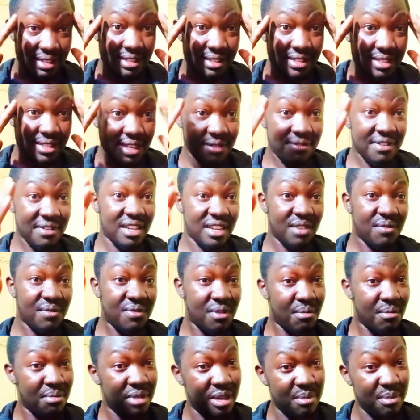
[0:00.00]
suffering
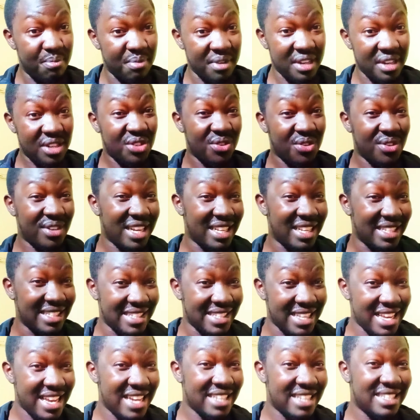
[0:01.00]
from depression,
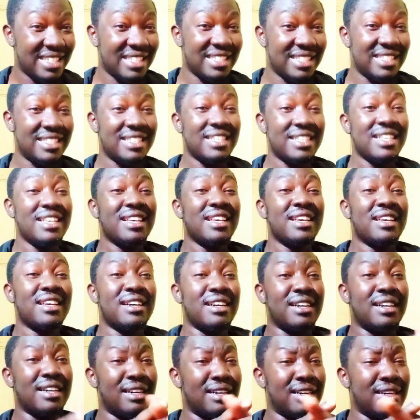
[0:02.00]
anxiety,
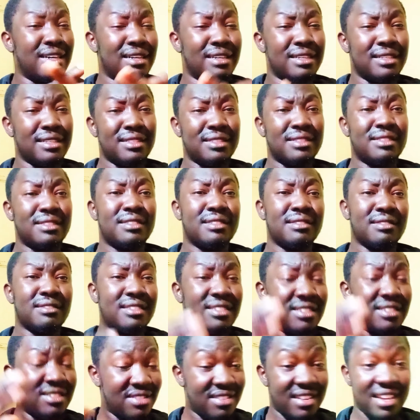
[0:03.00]
uh,
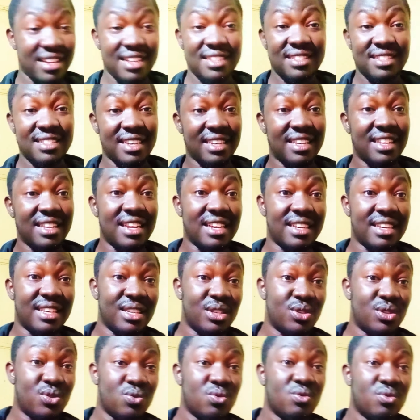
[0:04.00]
stress na kila
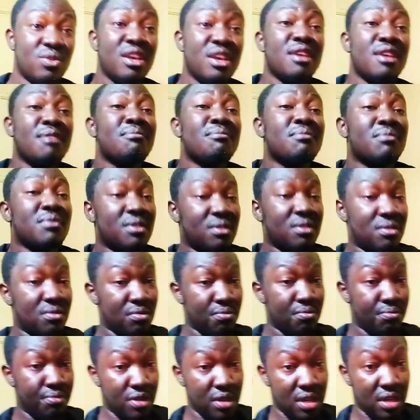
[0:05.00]
kitu,
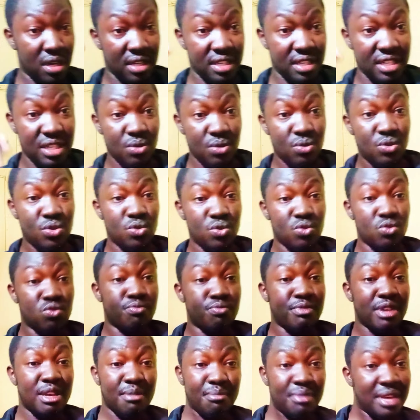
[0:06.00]
uh, due to
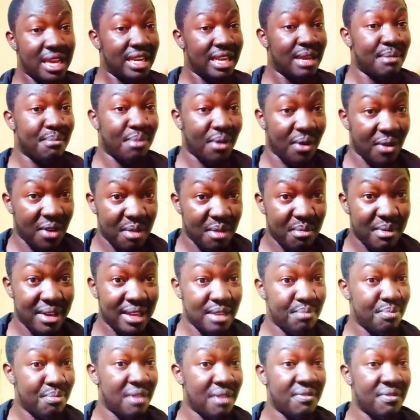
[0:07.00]
maybe
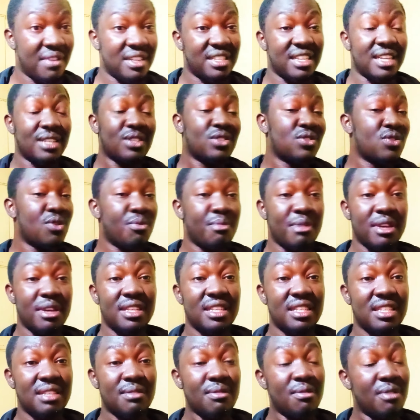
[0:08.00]
unemployment, poverty, and so
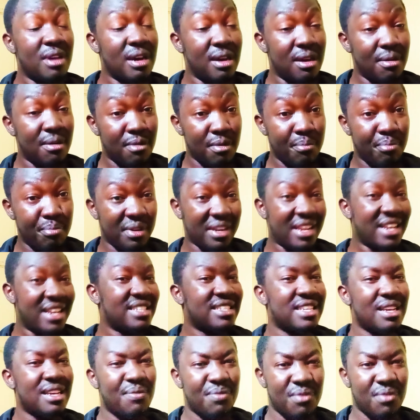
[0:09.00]
many uh,
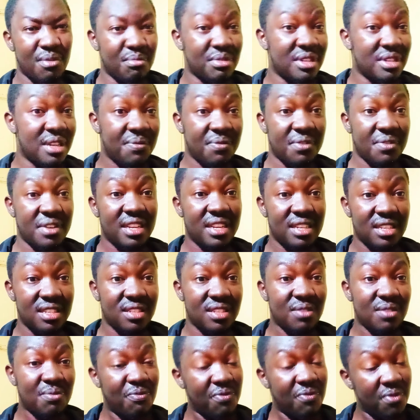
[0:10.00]
pressure from different
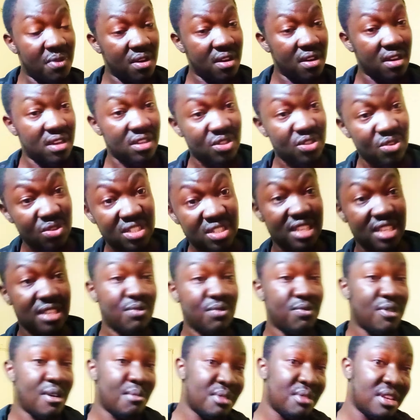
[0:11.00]
uh, sources,
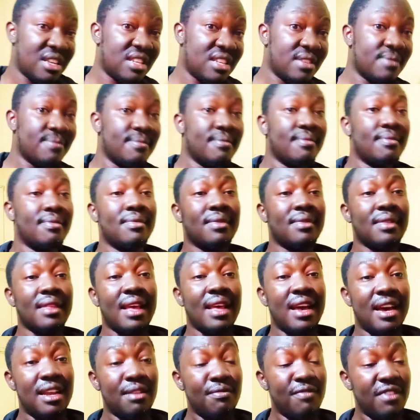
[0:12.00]
family,
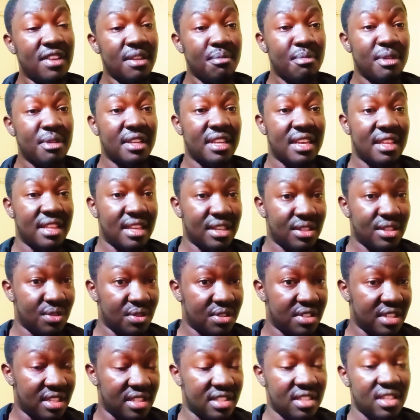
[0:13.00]
and very many other
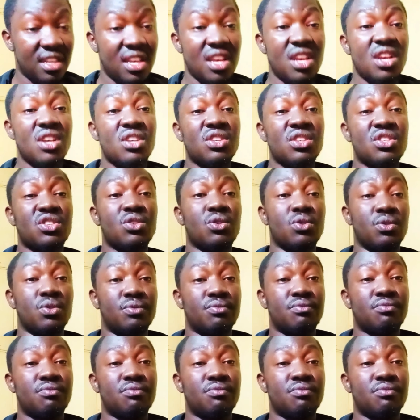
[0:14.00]
sources. So,